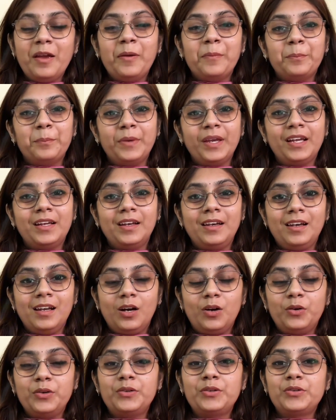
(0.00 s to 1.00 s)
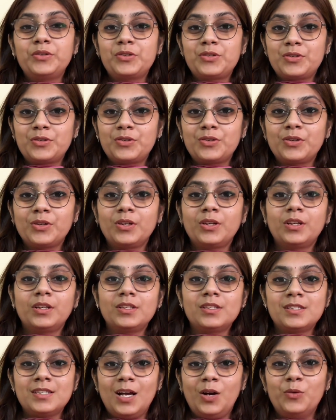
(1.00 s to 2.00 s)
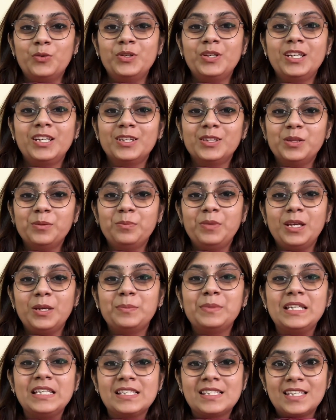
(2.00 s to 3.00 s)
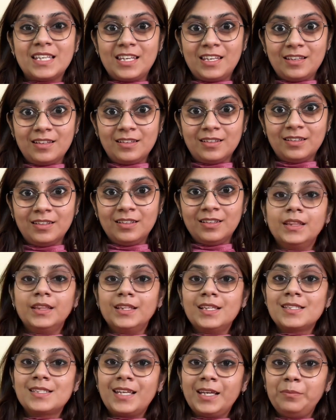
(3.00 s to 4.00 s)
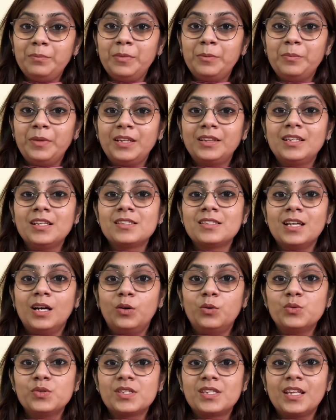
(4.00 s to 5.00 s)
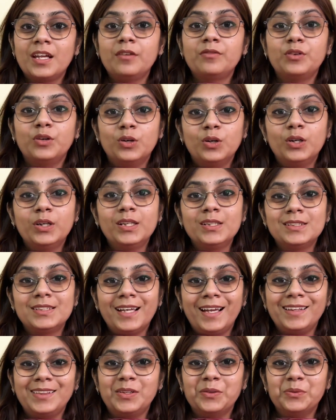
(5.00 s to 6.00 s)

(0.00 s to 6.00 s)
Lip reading: Make a loud shh sound near the baby's ear. This can mimic the sounds they have heard inside the